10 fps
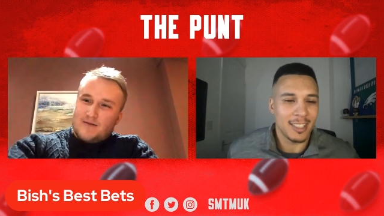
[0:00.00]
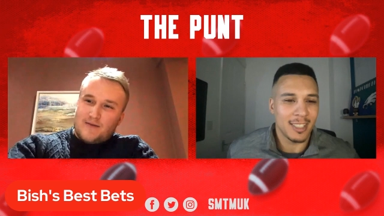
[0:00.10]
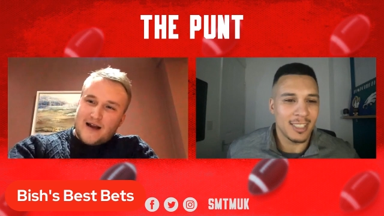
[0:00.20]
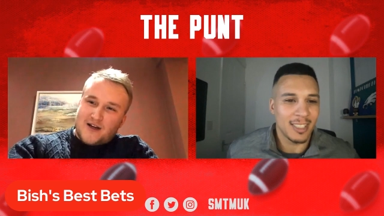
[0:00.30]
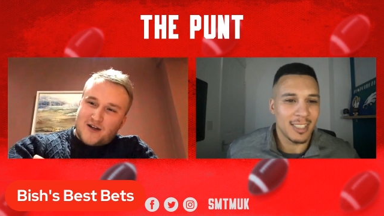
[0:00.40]

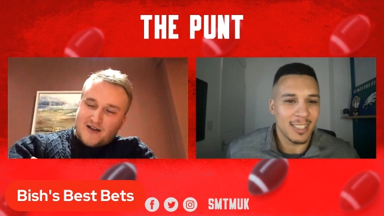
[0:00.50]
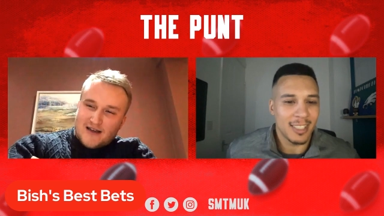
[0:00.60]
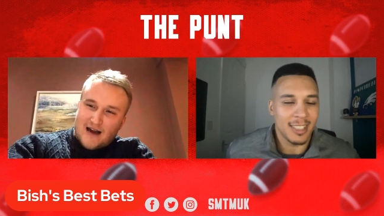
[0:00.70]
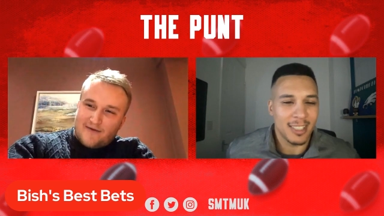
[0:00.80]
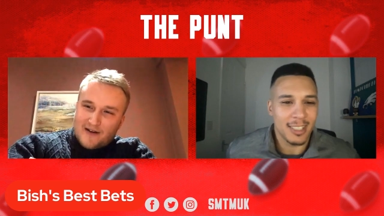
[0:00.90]
Speaker 1: Bish,
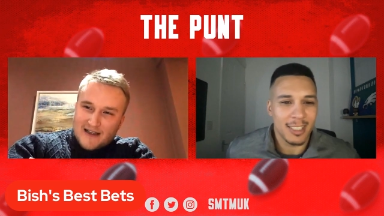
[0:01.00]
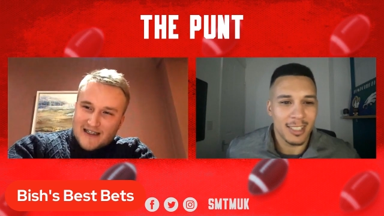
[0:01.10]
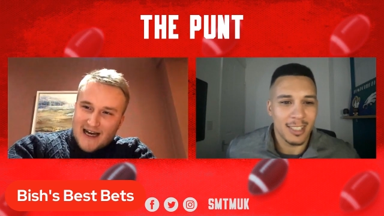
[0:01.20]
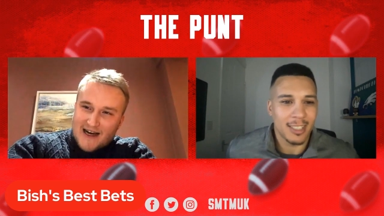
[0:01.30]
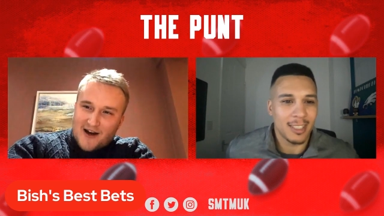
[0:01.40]
time for you
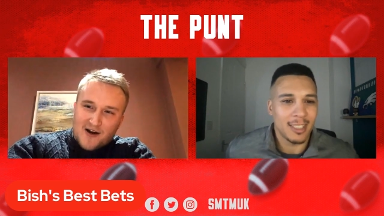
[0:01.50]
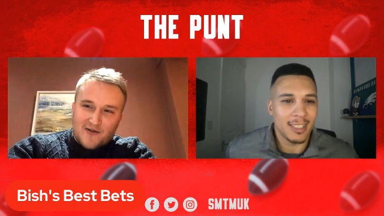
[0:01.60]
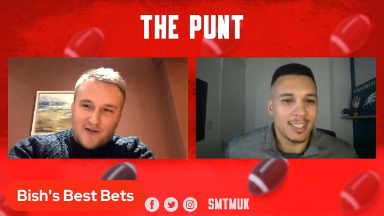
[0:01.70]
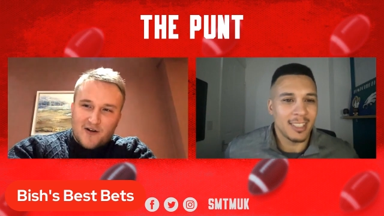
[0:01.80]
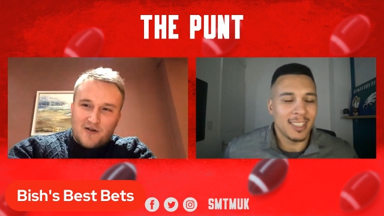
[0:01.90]
to take
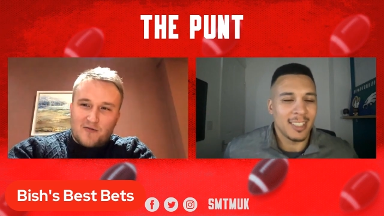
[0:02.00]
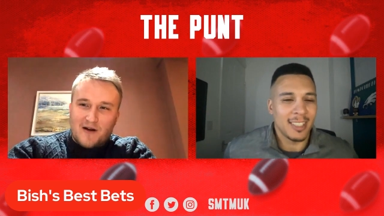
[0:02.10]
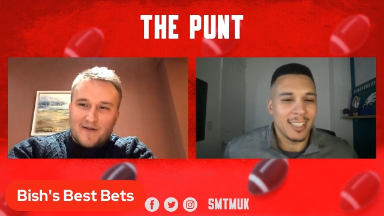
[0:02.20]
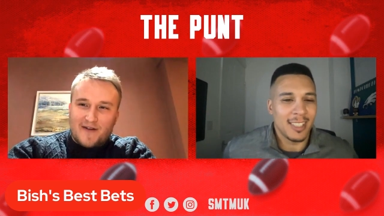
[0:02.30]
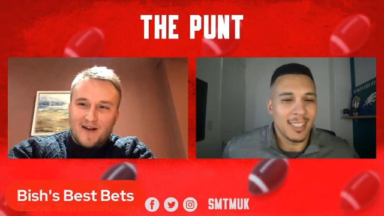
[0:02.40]
over
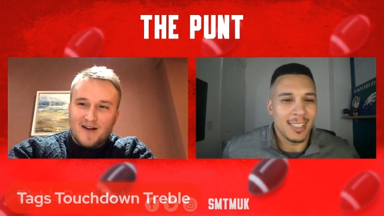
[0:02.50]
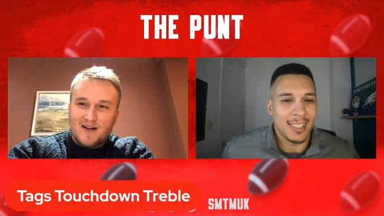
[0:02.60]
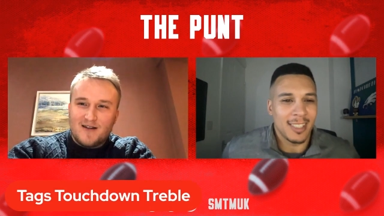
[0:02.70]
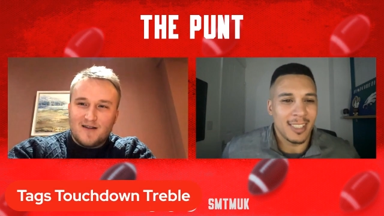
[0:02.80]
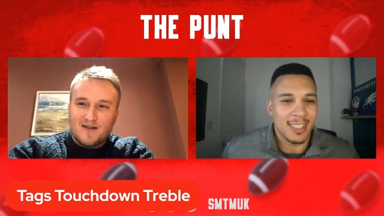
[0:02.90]
with
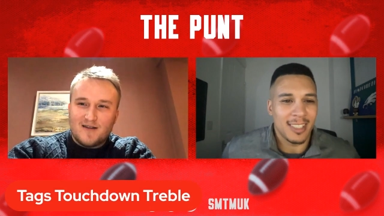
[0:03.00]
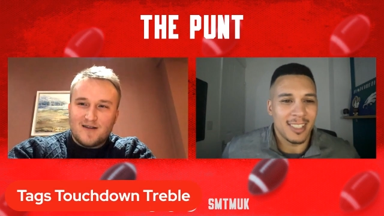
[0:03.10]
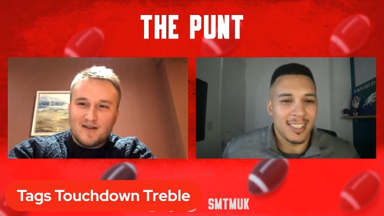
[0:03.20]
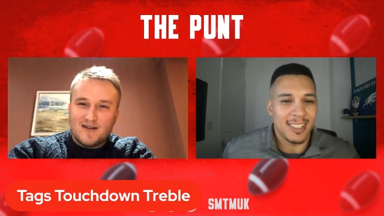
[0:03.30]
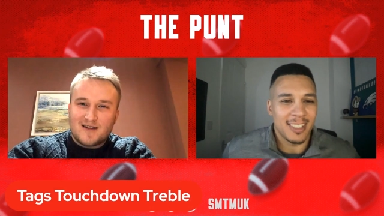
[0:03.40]

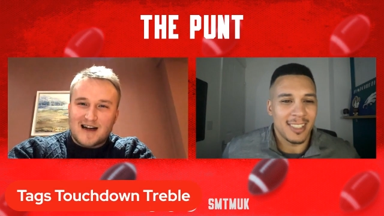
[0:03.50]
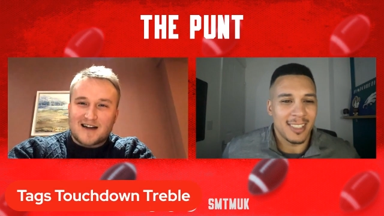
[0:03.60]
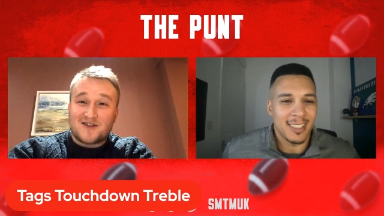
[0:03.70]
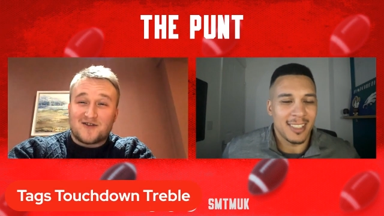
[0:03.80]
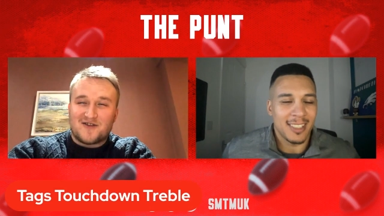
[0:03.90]

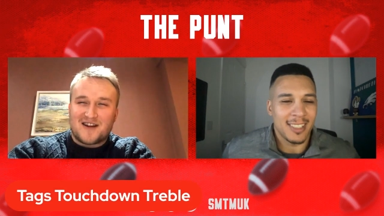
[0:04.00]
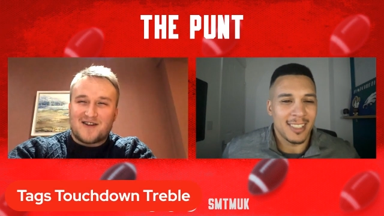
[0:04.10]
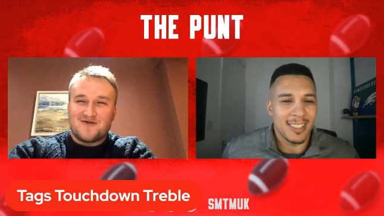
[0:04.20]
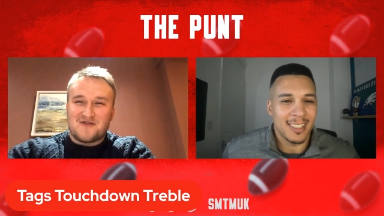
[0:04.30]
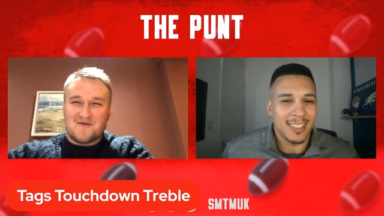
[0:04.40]
tags
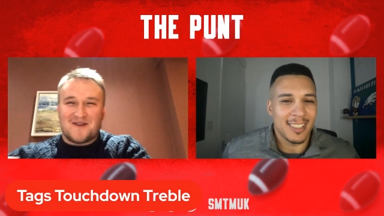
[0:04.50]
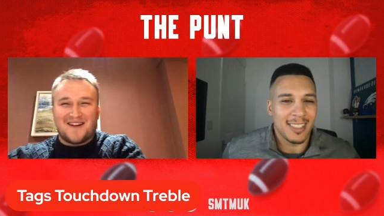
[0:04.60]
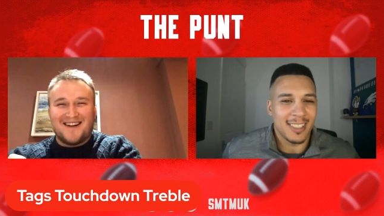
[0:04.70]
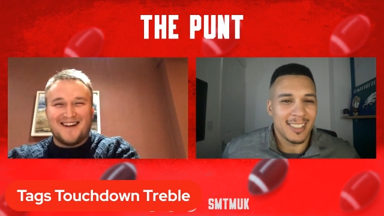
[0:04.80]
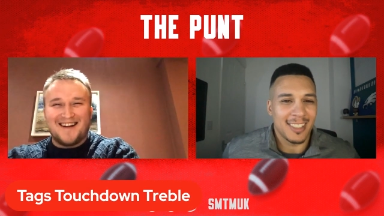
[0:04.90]
touchdown treble.
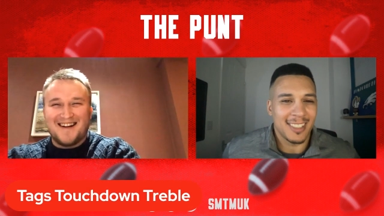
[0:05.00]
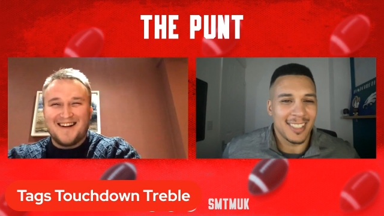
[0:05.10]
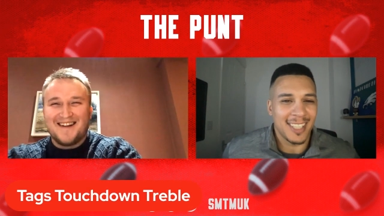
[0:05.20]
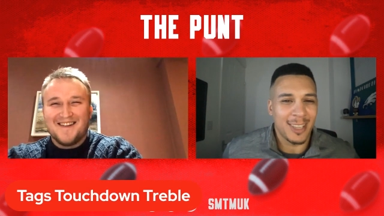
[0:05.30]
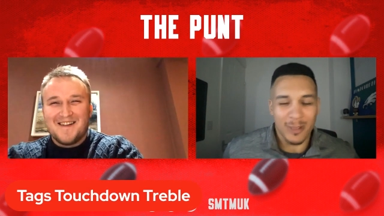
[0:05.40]

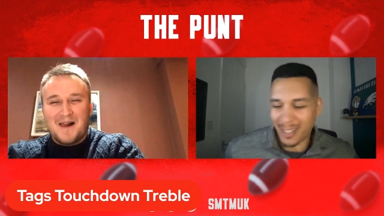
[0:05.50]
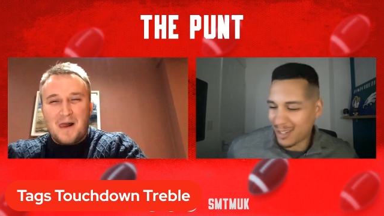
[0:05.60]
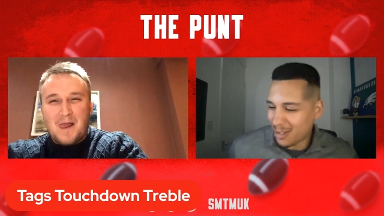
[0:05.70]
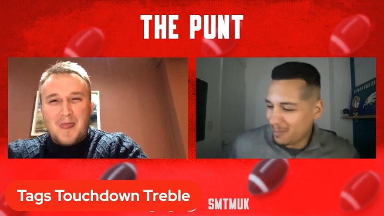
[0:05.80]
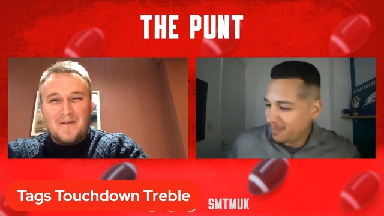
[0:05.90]
Speaker 2: There we
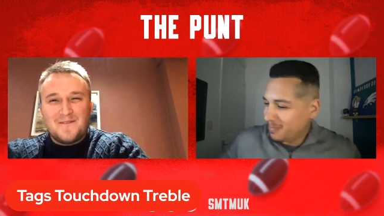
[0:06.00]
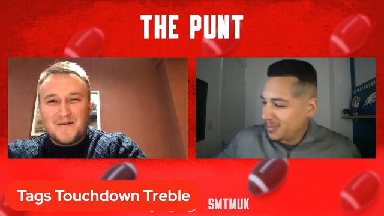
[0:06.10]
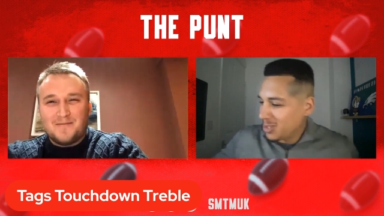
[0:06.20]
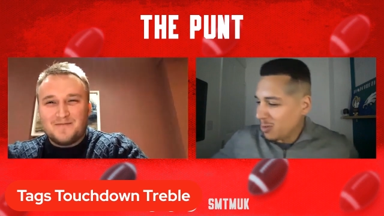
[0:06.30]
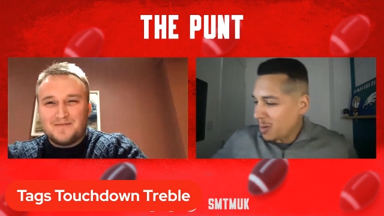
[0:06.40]
go.
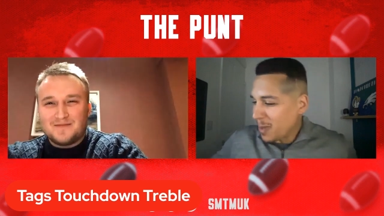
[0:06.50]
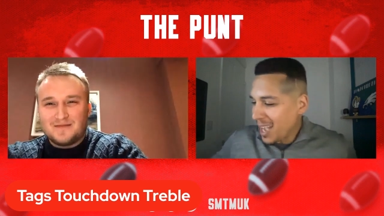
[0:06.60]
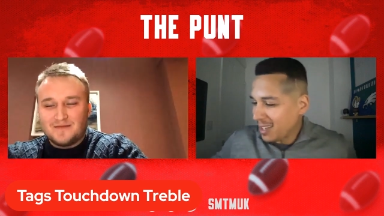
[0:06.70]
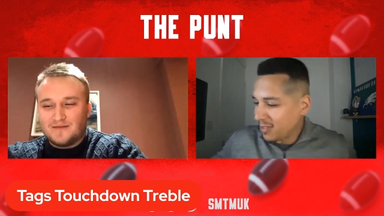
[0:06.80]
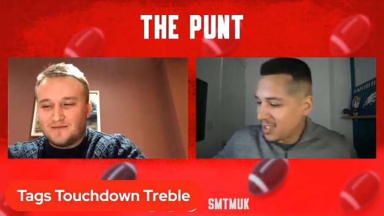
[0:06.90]
And we're
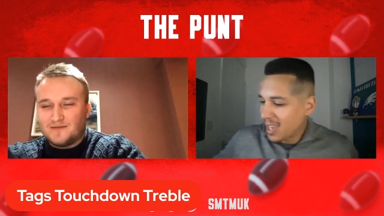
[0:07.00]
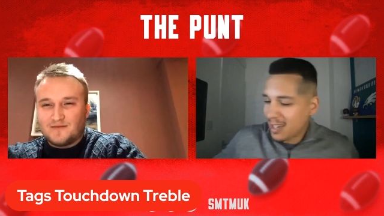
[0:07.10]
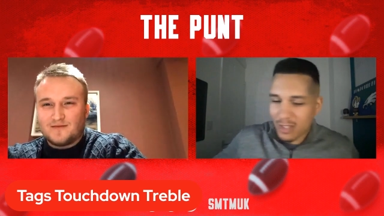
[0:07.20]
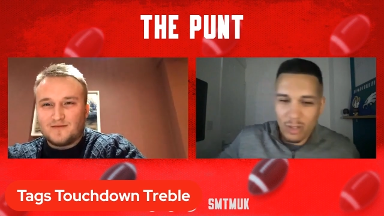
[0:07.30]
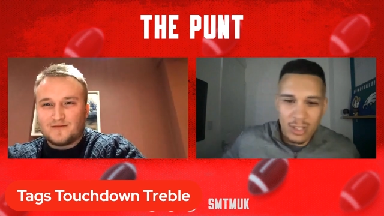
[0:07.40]
back. The
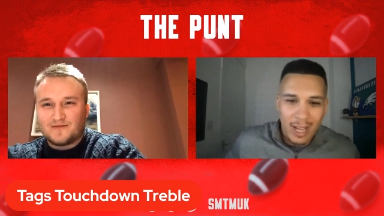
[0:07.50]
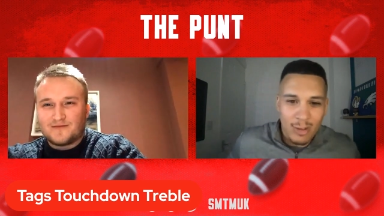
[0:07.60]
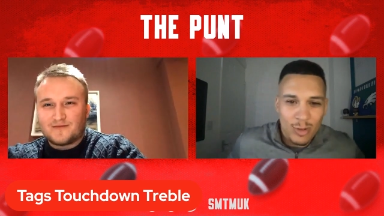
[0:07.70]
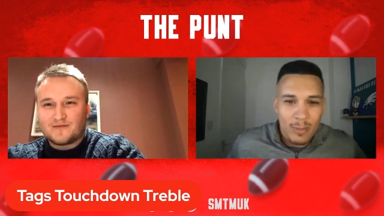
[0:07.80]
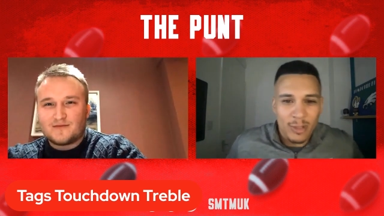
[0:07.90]
tags
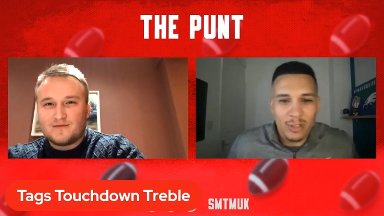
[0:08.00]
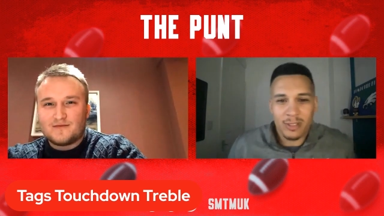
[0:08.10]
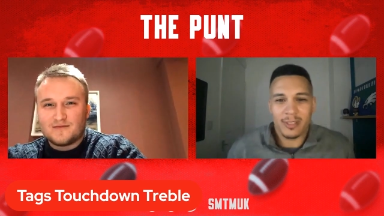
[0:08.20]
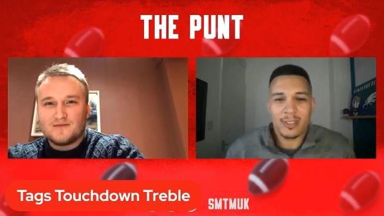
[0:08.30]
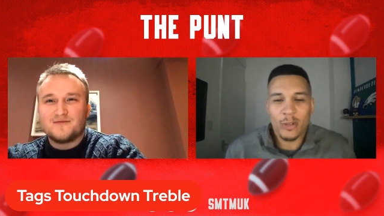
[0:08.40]
touchdown treble,
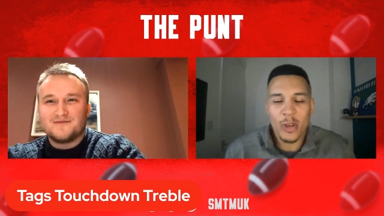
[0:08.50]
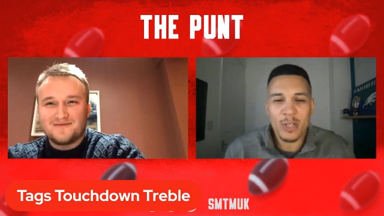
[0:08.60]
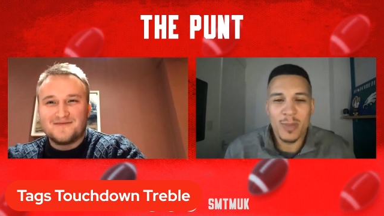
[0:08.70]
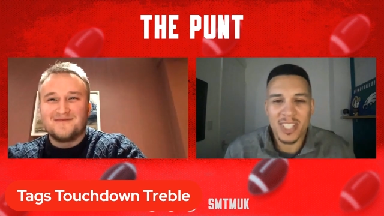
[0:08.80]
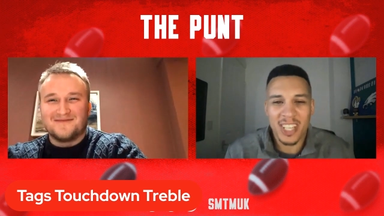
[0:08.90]

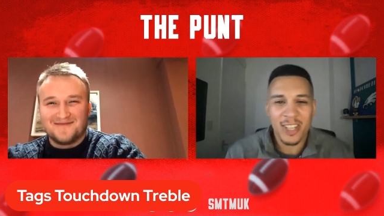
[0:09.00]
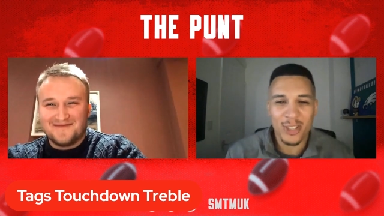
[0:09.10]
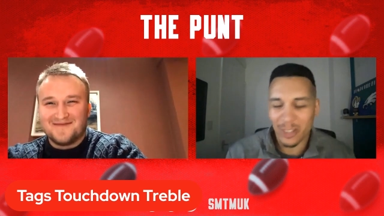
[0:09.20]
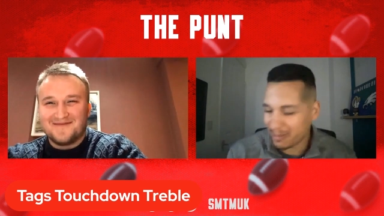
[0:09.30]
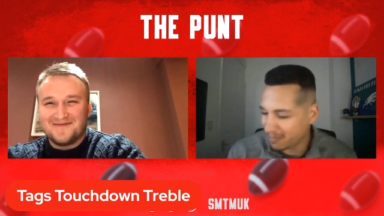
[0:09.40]
Christmas edition.